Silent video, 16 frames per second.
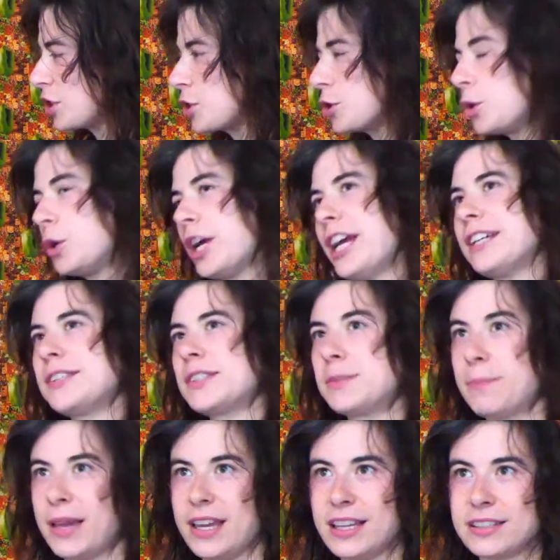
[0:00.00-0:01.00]
to create a
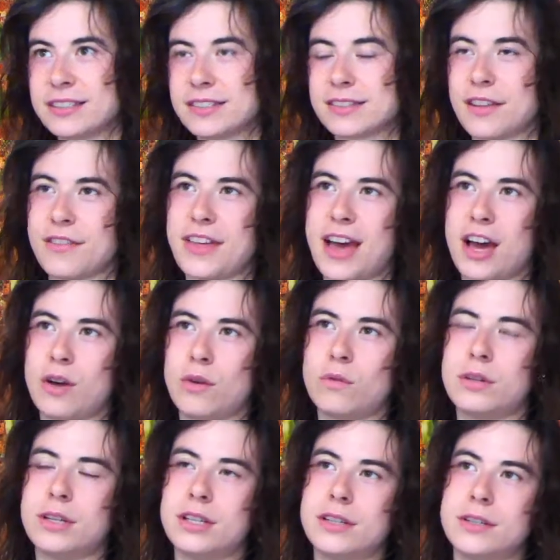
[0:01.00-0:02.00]
space that
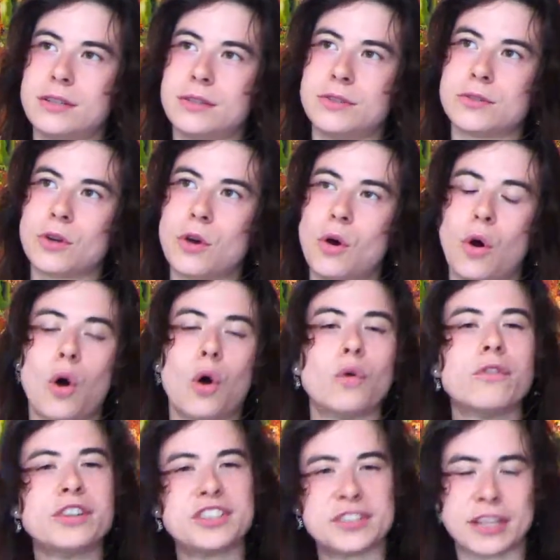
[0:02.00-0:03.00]
was
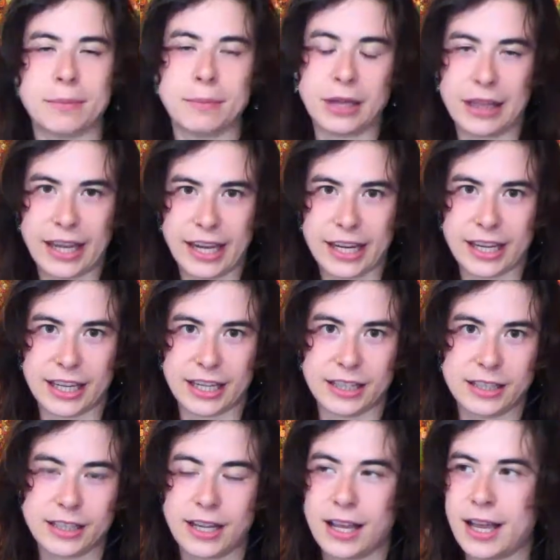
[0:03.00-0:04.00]
overstimulating,